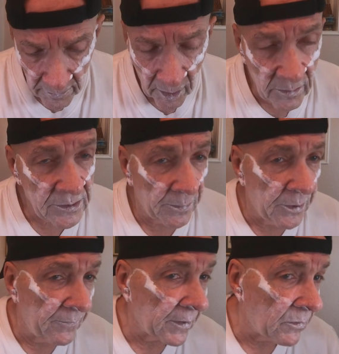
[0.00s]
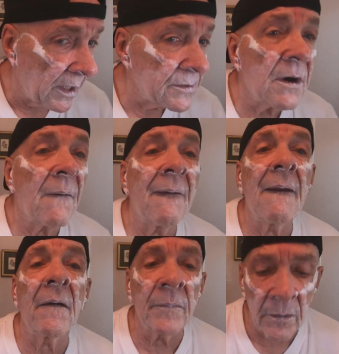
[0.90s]
almost a perfect razor. Okay,
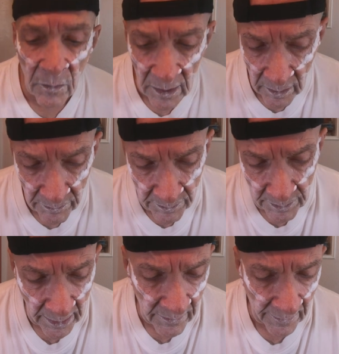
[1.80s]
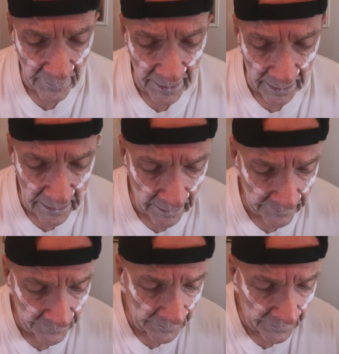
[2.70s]
let me have one little bit around the neck yet.